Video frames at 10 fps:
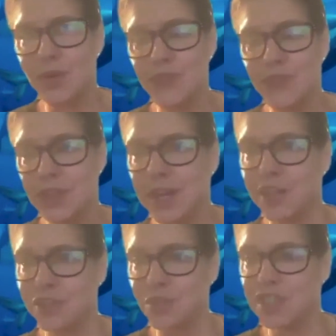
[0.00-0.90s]
nothing
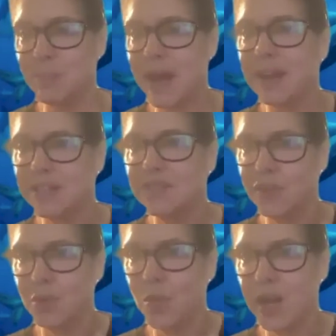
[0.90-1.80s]
else, respect
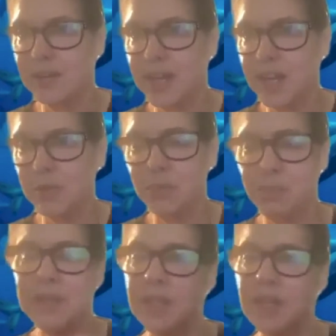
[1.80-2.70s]
for the wild animal.
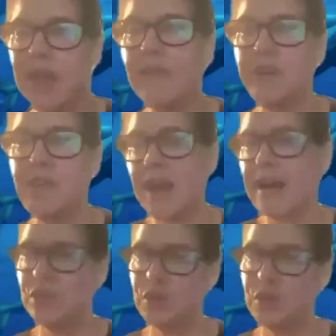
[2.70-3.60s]
But every dive
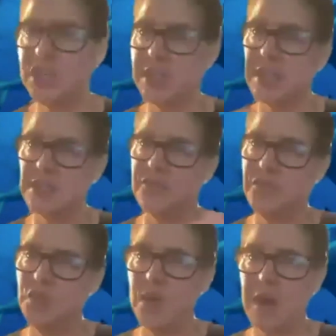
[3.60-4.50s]
location has a
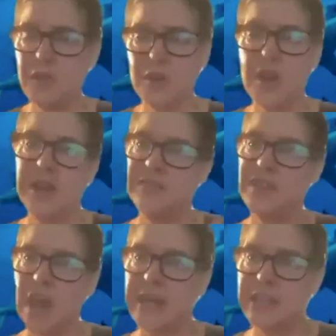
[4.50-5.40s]
few other kind of
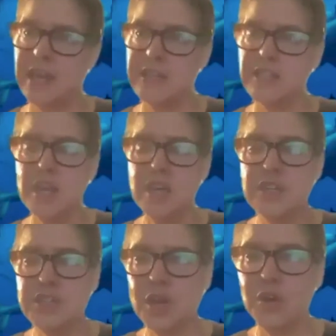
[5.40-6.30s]
guidelines.
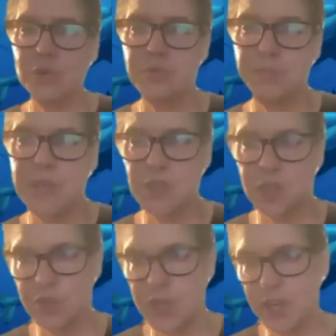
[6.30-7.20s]
So be
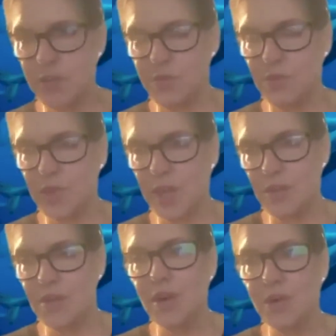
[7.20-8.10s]
sure that you that
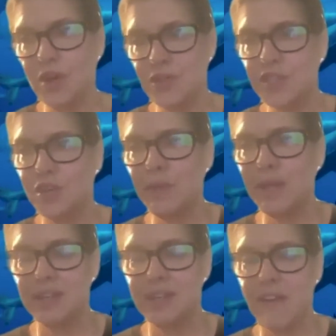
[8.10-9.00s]
you know those. It'll make
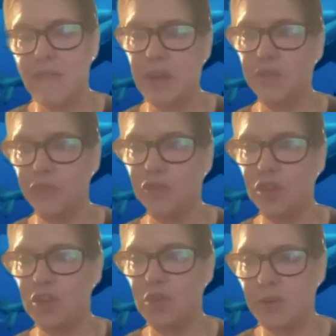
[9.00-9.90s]
the dive better for
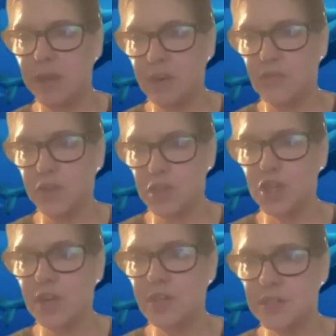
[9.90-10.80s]
you and better for the
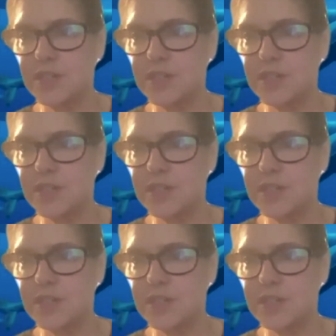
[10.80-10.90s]
sharks.